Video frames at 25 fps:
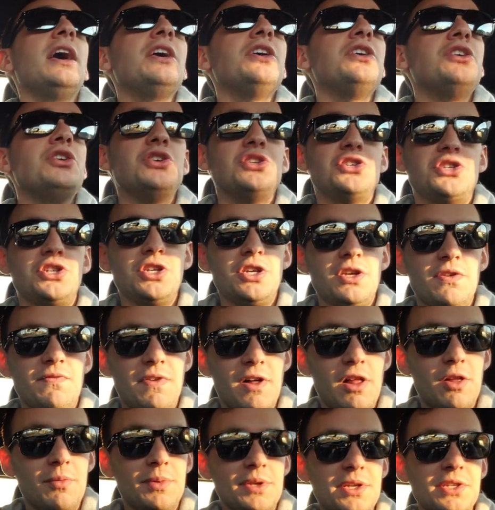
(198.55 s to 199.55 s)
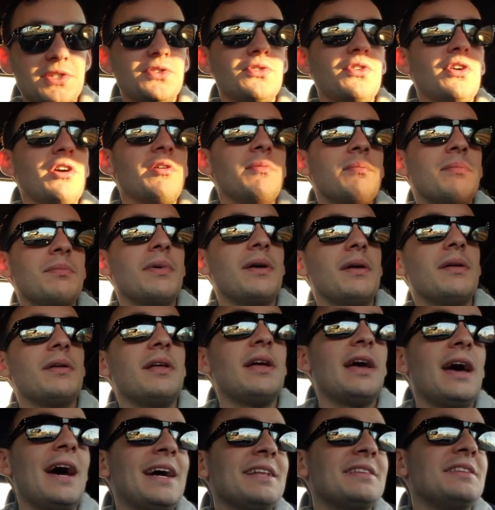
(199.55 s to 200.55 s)
You should follow him on
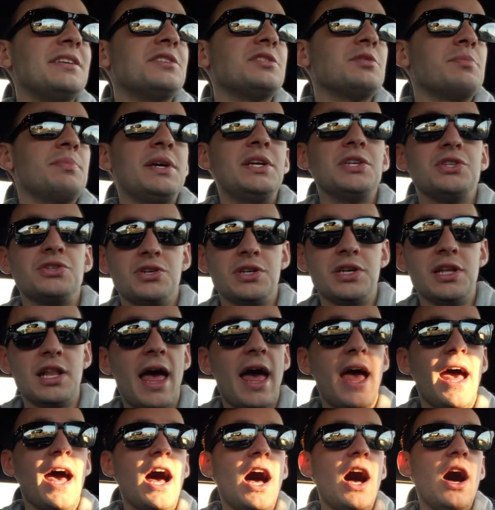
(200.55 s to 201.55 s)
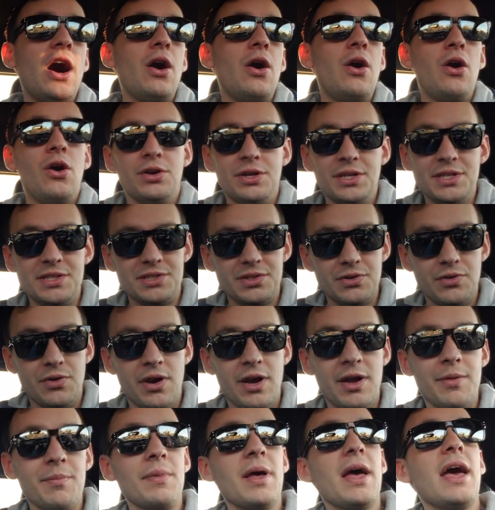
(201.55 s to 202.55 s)
Instagram at Diesel Patriot on
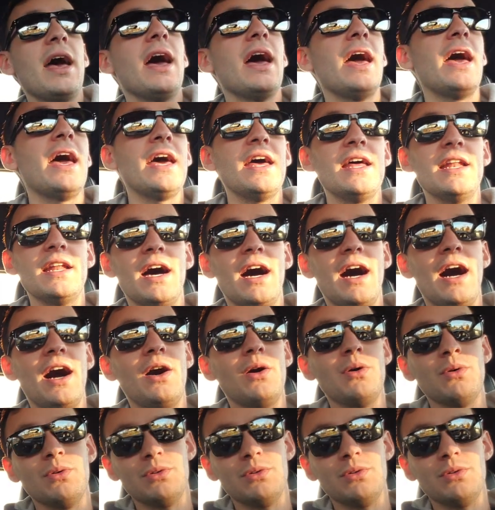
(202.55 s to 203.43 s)
Instagram, and I'll